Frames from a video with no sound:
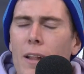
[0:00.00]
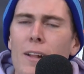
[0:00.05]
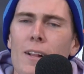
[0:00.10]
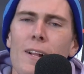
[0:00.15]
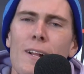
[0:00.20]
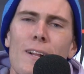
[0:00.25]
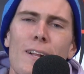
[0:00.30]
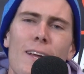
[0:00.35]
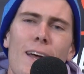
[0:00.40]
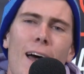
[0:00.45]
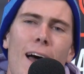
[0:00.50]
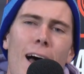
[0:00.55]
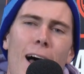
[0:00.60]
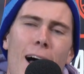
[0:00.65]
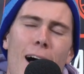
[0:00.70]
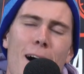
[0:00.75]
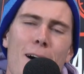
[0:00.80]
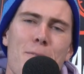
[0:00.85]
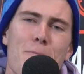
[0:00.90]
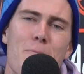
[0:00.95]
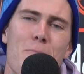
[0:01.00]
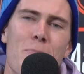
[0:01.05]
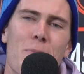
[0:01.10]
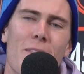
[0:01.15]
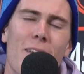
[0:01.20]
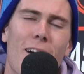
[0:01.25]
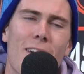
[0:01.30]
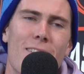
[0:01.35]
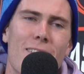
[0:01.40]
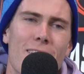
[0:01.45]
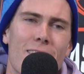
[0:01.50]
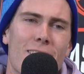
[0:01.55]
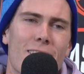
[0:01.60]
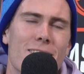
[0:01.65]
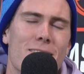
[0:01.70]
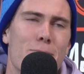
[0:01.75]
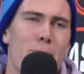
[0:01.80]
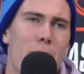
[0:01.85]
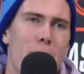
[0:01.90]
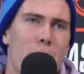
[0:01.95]
I think
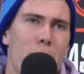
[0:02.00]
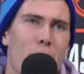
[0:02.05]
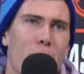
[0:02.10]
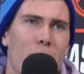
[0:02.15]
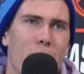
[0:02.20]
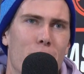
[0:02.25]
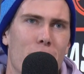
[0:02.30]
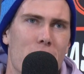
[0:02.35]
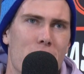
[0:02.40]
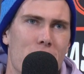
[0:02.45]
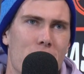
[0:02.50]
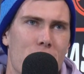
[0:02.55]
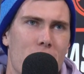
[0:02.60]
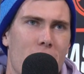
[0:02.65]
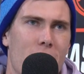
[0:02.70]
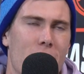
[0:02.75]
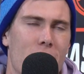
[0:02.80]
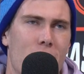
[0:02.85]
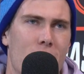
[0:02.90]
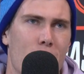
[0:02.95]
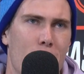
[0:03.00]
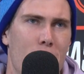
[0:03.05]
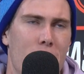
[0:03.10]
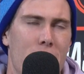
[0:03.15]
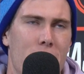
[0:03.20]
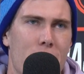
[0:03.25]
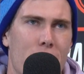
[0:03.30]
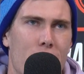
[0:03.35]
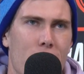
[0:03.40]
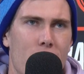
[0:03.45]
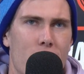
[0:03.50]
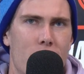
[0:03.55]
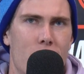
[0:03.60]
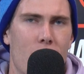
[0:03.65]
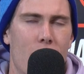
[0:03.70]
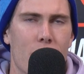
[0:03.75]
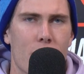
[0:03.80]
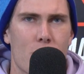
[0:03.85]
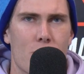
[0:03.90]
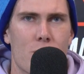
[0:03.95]
that's maybe one of the reasons you get so many different
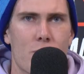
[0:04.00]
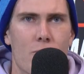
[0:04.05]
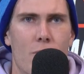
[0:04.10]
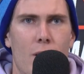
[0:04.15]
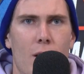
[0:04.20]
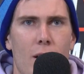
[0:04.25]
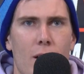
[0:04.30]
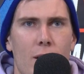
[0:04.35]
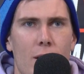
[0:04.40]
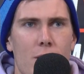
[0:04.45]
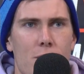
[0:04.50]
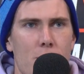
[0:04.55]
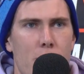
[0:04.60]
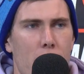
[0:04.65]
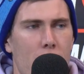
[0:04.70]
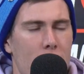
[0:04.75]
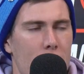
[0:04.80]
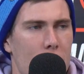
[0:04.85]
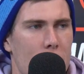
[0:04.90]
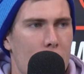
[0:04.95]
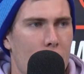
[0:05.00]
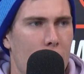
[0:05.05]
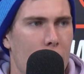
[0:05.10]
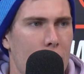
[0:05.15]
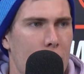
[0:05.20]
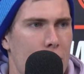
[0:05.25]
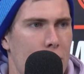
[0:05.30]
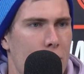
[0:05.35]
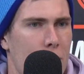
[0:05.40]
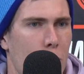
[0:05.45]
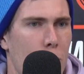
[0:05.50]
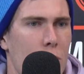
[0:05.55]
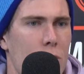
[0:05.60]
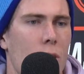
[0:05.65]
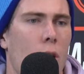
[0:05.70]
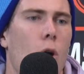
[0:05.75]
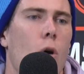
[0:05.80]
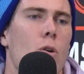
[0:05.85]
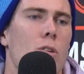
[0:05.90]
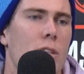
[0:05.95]
diversified, opinions on it is someone's
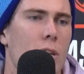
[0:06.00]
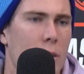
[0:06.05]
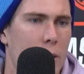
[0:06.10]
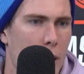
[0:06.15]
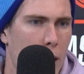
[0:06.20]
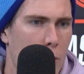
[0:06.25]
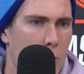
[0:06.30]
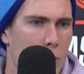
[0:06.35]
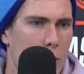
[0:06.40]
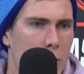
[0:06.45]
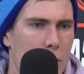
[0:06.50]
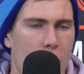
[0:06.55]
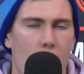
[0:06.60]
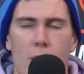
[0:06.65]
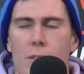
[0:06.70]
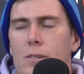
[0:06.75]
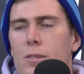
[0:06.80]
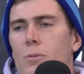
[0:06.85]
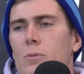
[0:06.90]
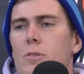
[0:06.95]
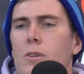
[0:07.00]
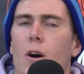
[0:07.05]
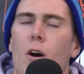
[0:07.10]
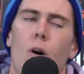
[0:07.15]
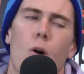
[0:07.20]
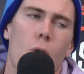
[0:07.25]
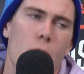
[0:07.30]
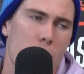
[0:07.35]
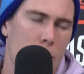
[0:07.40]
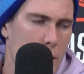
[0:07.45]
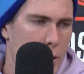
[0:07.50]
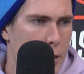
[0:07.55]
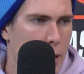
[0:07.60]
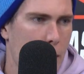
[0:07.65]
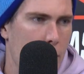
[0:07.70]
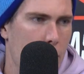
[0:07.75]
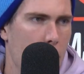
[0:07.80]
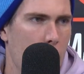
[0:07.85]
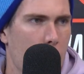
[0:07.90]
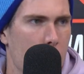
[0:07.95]
always going to take one side and someone's always going to
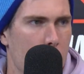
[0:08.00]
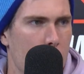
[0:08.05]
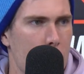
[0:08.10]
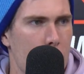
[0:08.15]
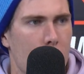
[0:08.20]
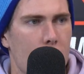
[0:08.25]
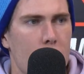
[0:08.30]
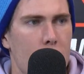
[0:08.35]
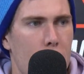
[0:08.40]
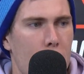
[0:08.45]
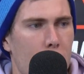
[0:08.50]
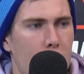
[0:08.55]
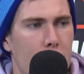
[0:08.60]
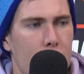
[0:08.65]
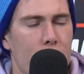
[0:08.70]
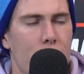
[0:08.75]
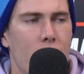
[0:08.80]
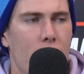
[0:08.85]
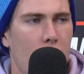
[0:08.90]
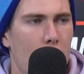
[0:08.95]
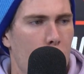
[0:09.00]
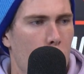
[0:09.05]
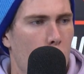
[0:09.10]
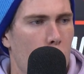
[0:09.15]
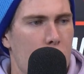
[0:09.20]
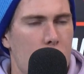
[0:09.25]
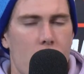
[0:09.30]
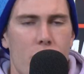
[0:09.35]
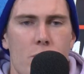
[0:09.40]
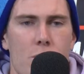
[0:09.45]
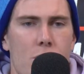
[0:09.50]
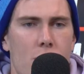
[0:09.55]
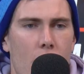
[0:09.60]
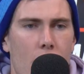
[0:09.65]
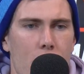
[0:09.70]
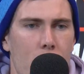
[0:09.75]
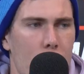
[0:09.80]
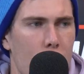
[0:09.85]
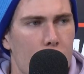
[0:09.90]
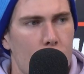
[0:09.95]
take the other. And you're going to be able to find whichever
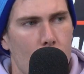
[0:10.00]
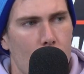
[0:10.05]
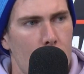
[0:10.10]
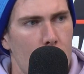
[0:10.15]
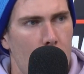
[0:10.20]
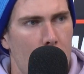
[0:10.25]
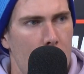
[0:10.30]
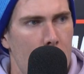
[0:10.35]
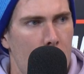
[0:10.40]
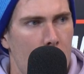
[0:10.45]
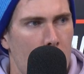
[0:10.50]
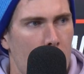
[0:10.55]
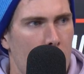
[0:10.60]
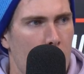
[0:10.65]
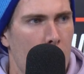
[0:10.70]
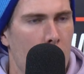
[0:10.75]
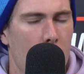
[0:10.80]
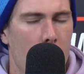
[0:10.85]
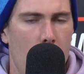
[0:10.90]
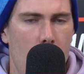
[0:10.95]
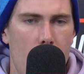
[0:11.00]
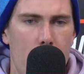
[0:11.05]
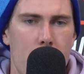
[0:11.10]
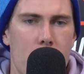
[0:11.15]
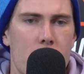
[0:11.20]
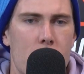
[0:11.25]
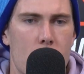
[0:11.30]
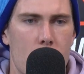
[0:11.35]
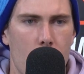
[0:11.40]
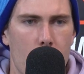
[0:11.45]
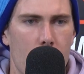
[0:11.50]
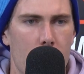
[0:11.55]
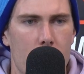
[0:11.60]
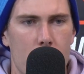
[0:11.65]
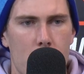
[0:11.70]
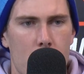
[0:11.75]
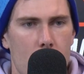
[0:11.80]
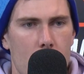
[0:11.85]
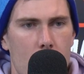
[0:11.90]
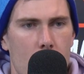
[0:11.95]
side you agree with and someone
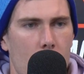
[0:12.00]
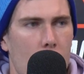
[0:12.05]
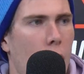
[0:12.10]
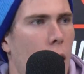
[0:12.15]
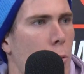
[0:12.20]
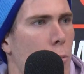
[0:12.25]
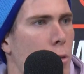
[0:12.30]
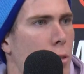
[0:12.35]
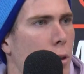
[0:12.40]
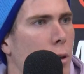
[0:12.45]
that's going to align with you.